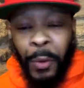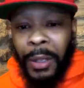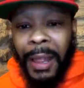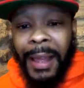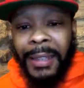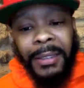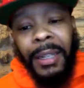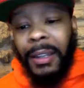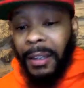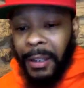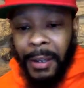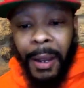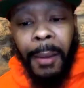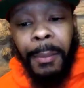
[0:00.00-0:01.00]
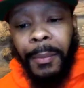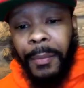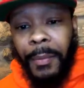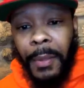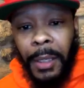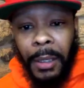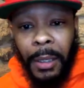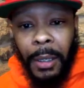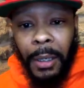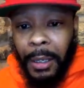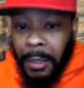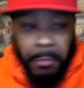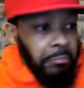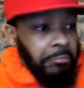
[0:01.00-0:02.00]
class? Yep.
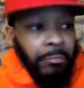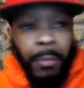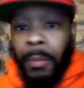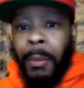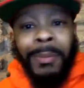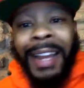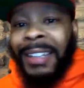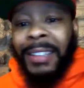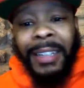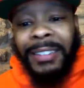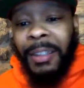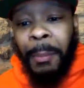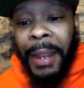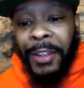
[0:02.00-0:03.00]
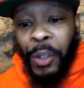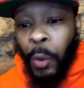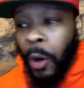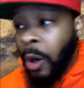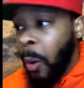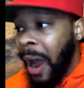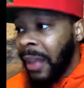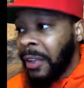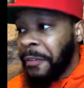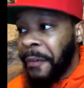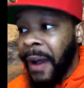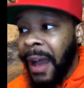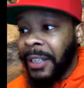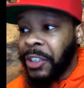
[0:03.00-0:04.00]
That doesn't make you a
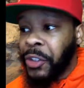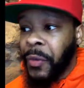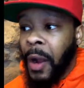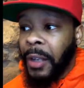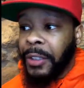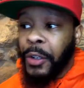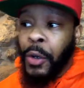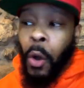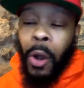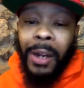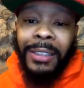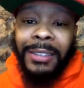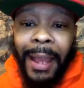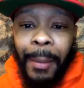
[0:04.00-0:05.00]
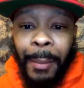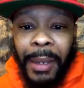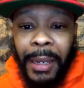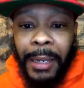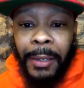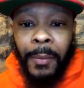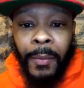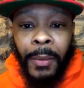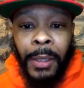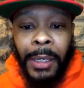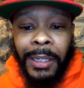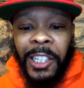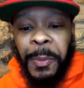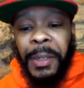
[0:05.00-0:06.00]
qualified instructor, nor does that mean
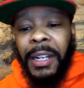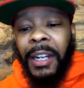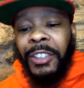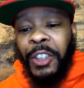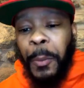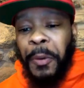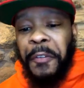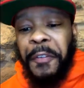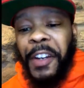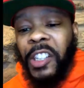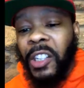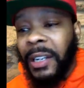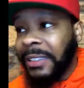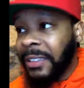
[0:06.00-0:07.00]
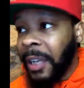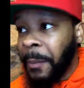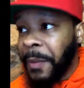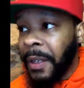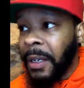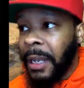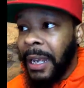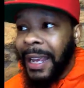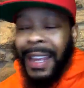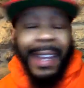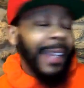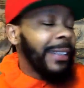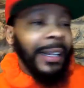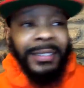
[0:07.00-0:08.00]
just because you're proficient at something,
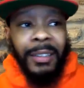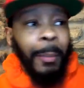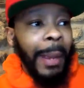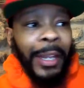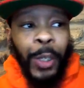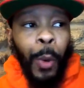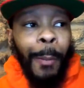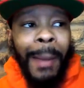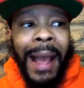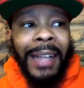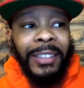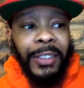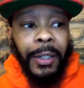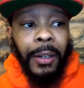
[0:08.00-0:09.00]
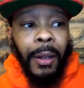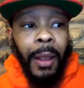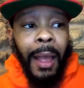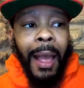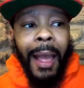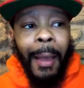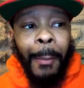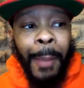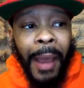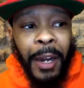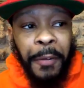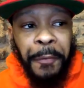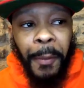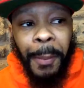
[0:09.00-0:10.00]
it doesn't make you a master.
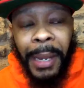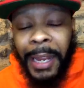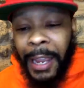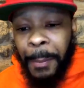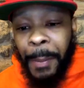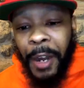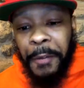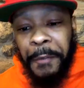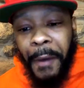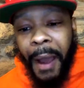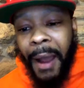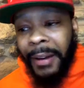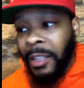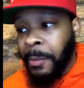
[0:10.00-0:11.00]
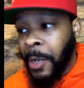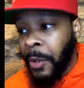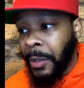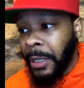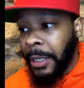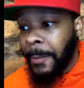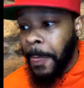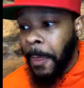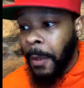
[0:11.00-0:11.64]
Better for me and better for our community